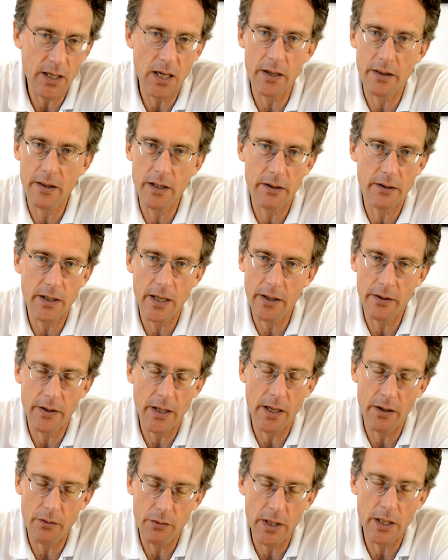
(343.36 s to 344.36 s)
I think
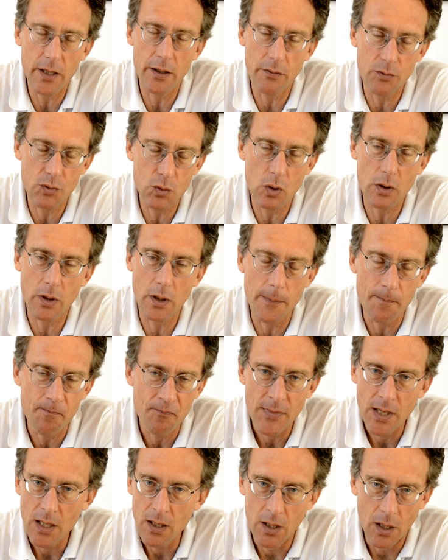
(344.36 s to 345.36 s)
they really took a
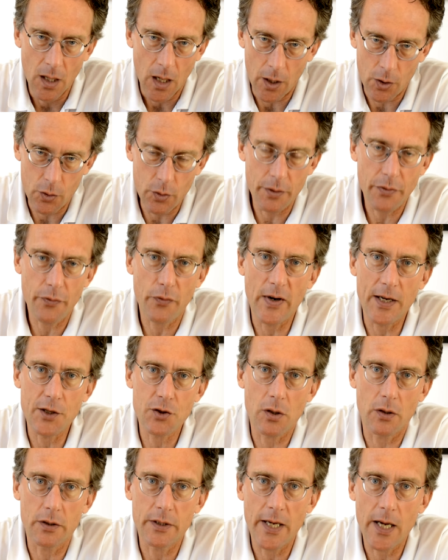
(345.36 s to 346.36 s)
good
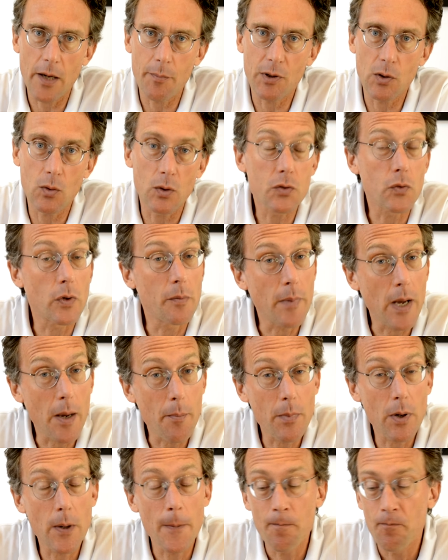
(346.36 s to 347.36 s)
threshold here, because
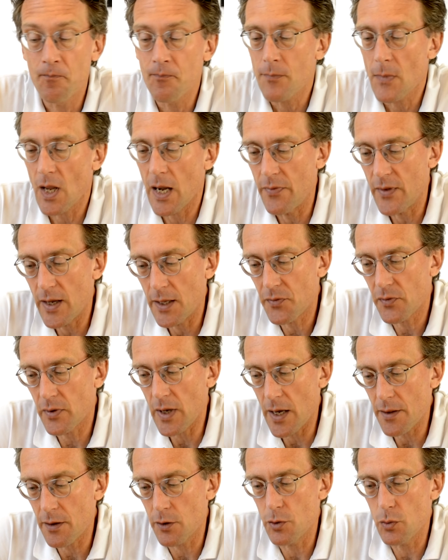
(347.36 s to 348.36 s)
remember, and that's the
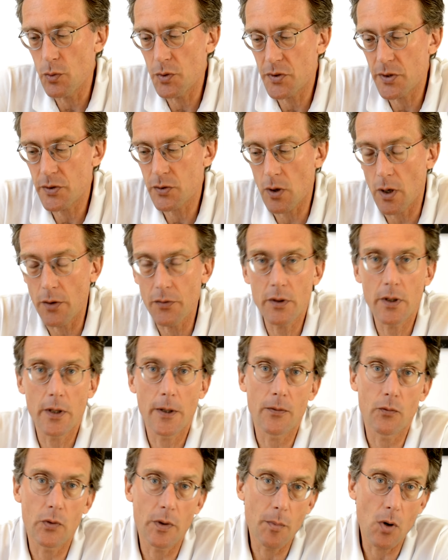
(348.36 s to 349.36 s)
other news, is on the
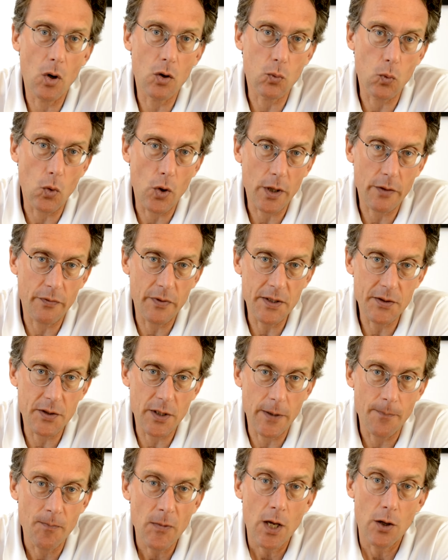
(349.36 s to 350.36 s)
remote work
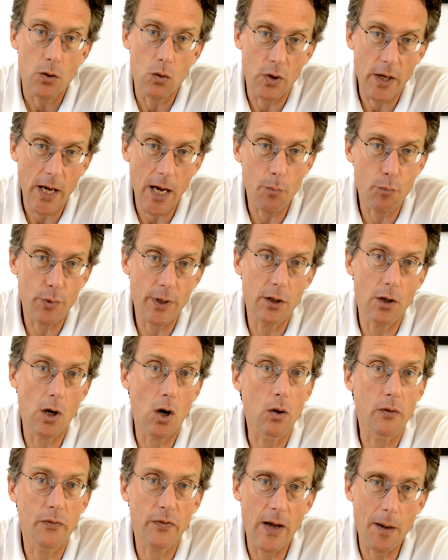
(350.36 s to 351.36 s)
visa, you can bring your
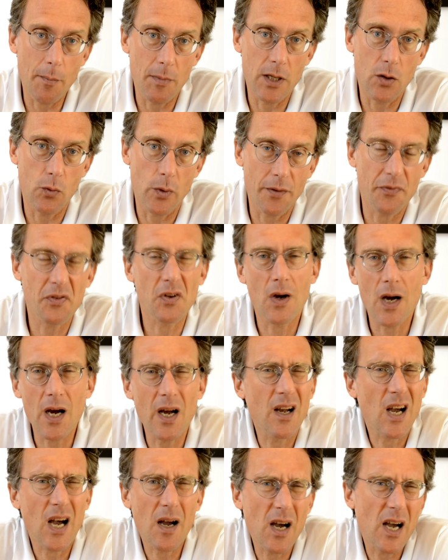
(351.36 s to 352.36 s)
whole family with. So
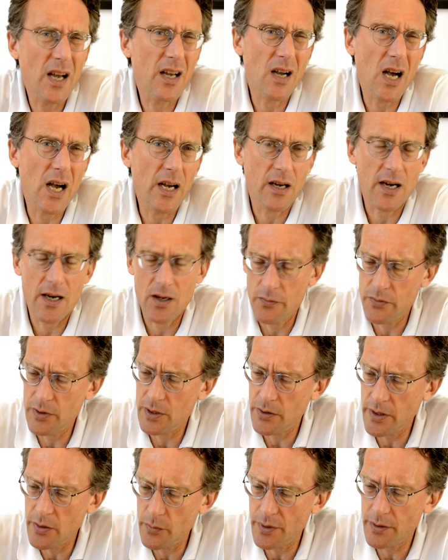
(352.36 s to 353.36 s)
I kind of
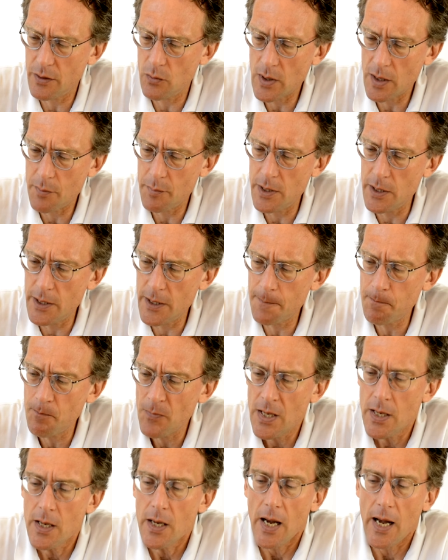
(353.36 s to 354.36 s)
agree with the 1 million.
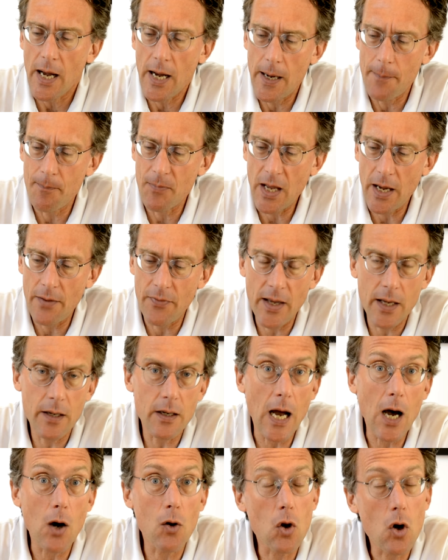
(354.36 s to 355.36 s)
And then
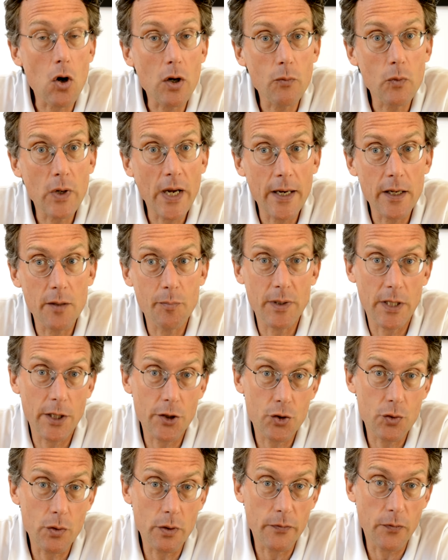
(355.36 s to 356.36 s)
how long can it be
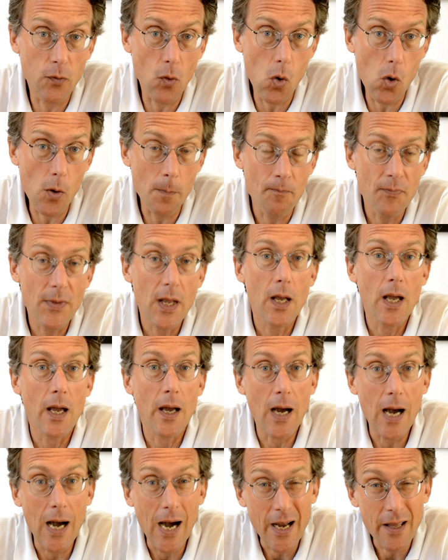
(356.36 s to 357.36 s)
issued for?
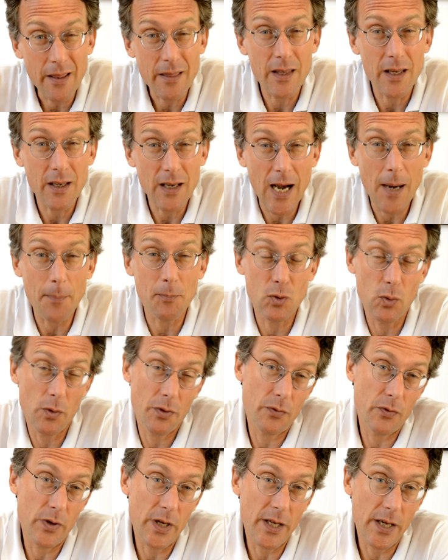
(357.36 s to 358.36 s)
I think up to
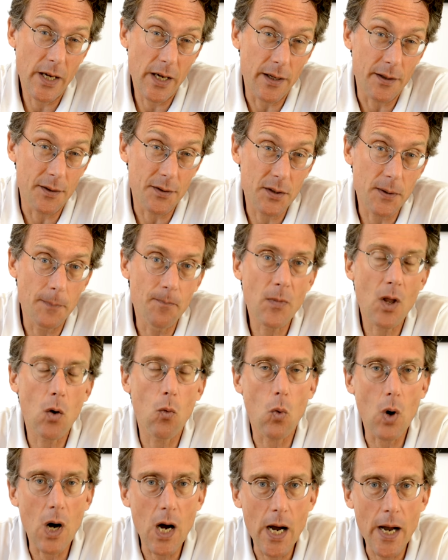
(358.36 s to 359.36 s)
3 years.
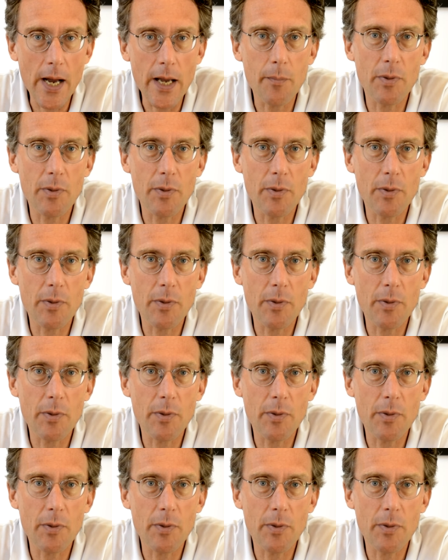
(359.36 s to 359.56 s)
Why?